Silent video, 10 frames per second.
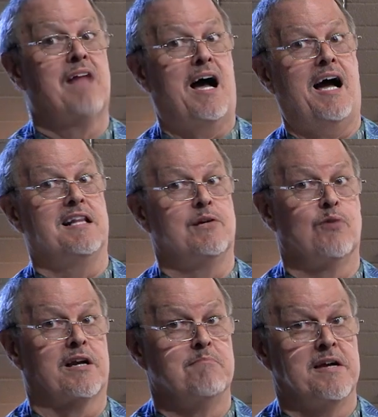Highly
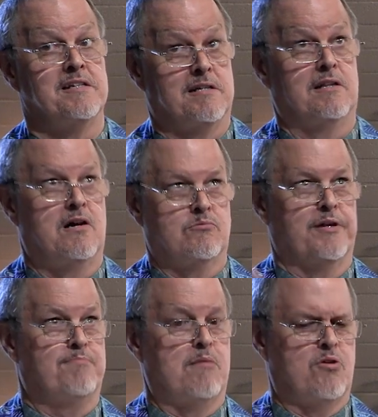recommended, along
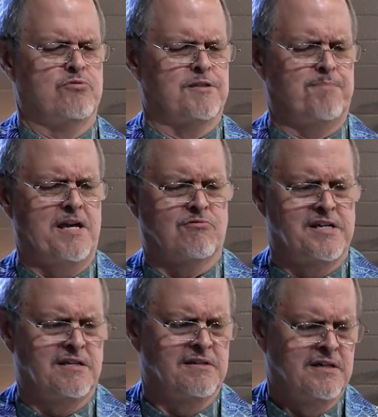with Mamona's Bakery.